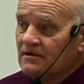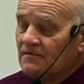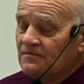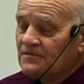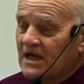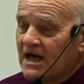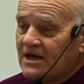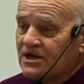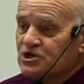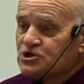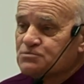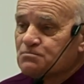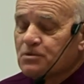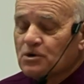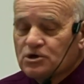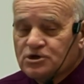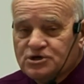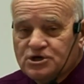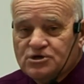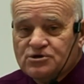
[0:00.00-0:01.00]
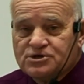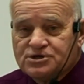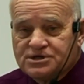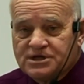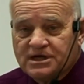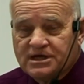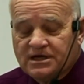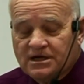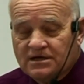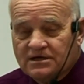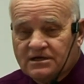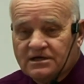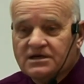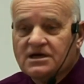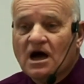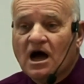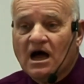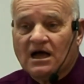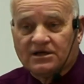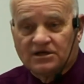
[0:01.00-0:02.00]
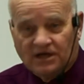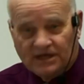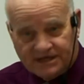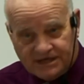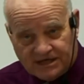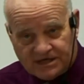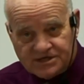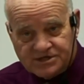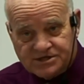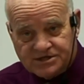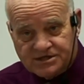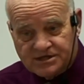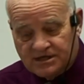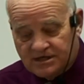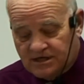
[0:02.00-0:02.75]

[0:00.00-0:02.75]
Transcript: that is producing godliness.